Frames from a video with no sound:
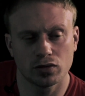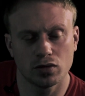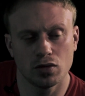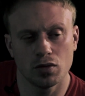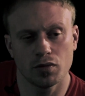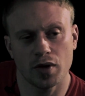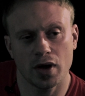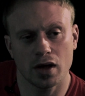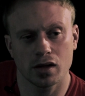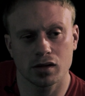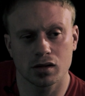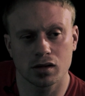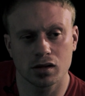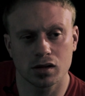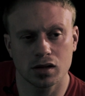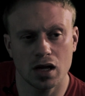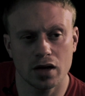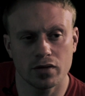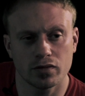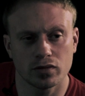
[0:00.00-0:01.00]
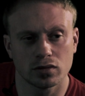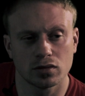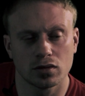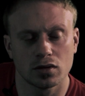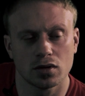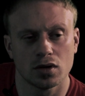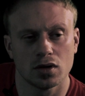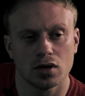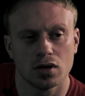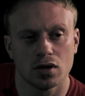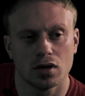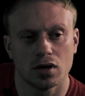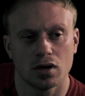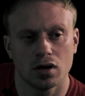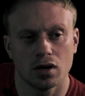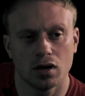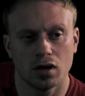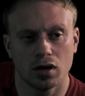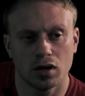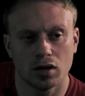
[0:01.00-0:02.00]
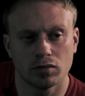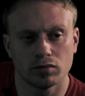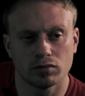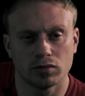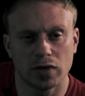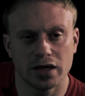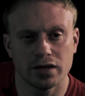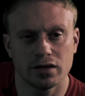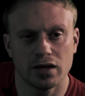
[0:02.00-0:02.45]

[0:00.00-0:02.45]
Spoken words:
of 2007, my